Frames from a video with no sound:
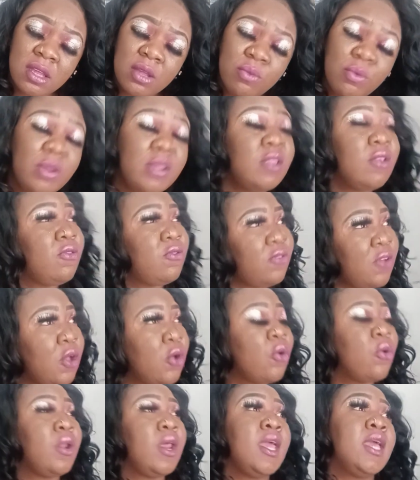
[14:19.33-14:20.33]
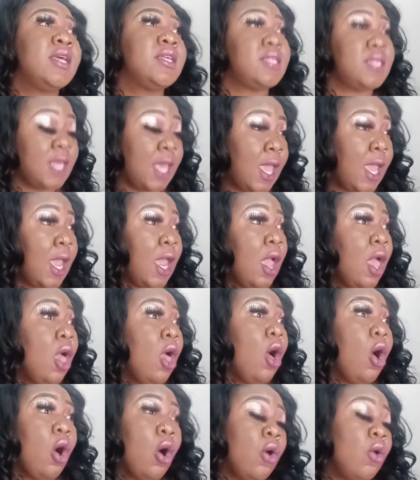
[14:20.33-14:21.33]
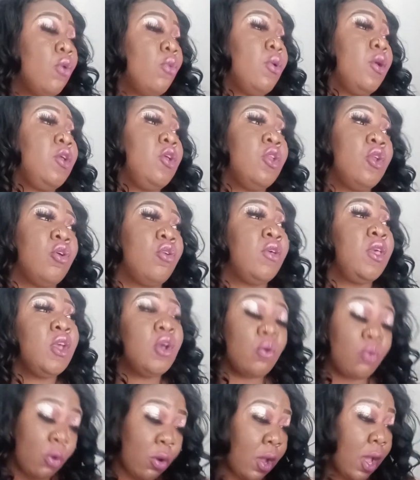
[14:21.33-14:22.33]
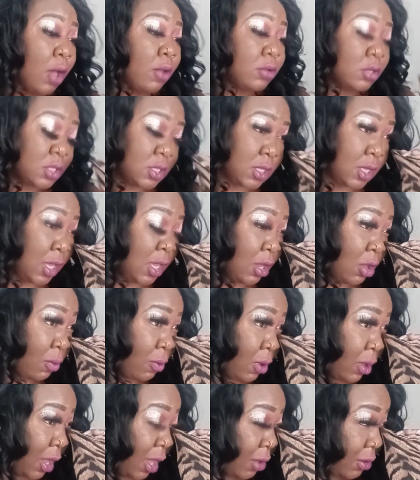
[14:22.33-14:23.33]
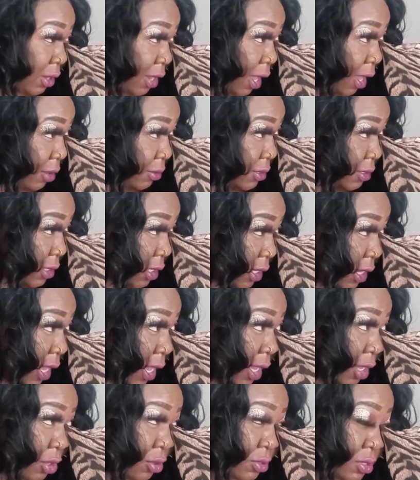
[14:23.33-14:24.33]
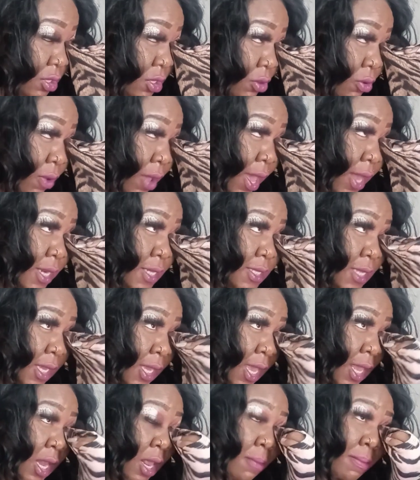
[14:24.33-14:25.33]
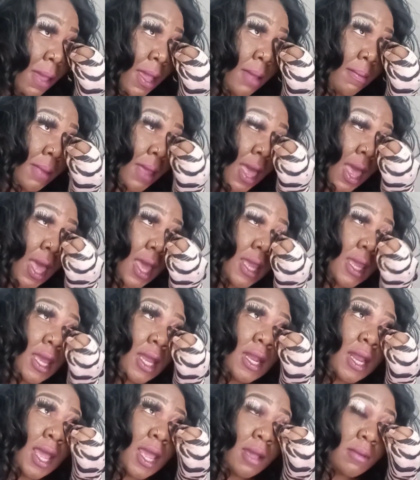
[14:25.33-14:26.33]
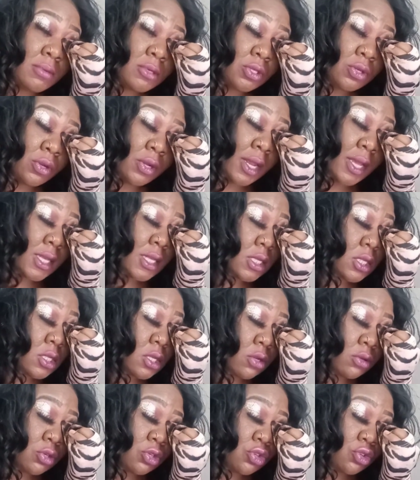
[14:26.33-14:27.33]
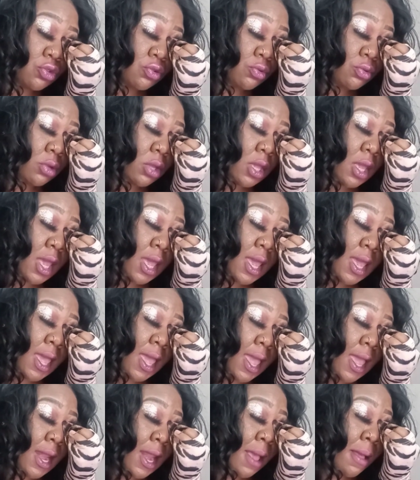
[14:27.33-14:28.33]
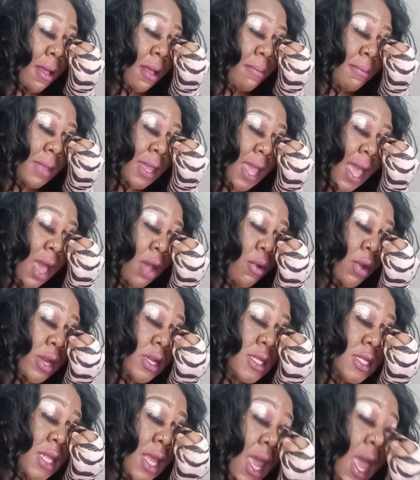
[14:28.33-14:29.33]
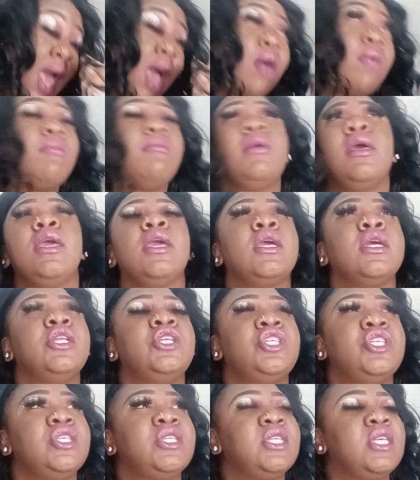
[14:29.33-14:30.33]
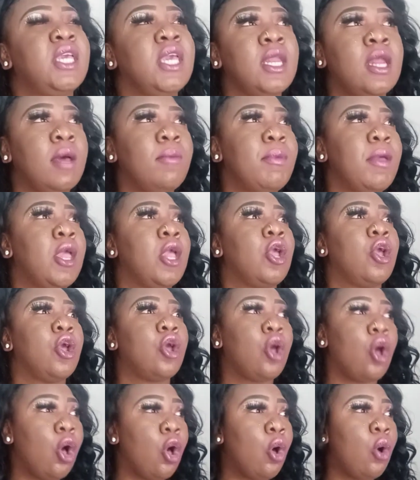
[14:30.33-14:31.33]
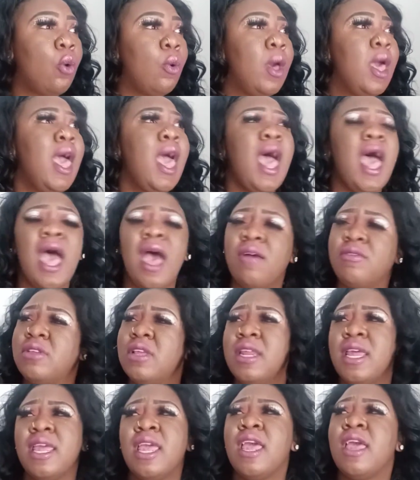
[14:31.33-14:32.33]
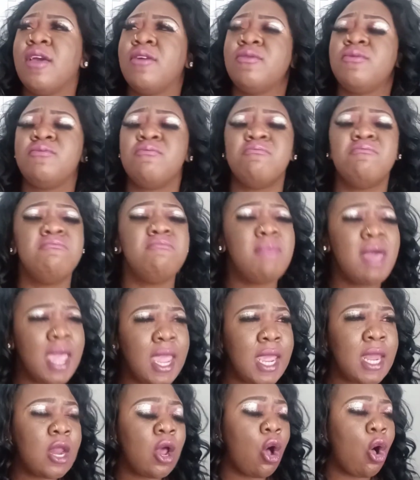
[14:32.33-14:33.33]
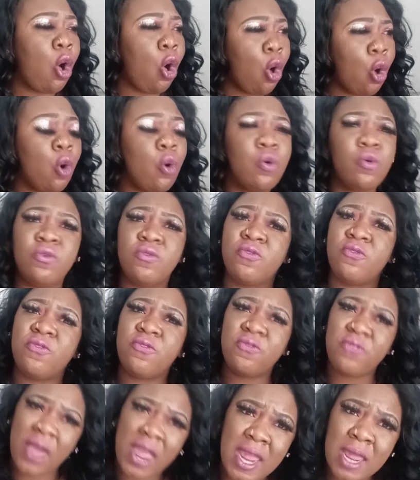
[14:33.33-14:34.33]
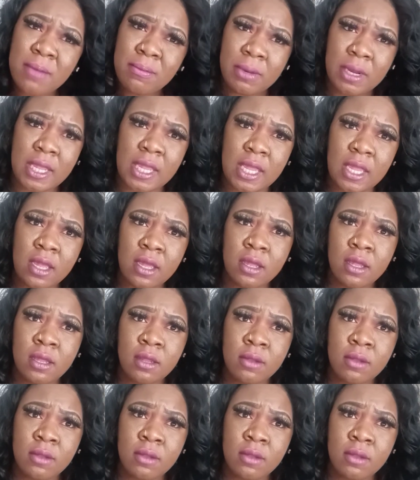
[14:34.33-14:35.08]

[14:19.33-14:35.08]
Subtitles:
What the fuck? Or they say, oh, well, he could walk out the house today. You still gonna have to take care of that baby. Yeah, damn sure that is so true. I don't understand how men can just get up and go after they have made a whole family.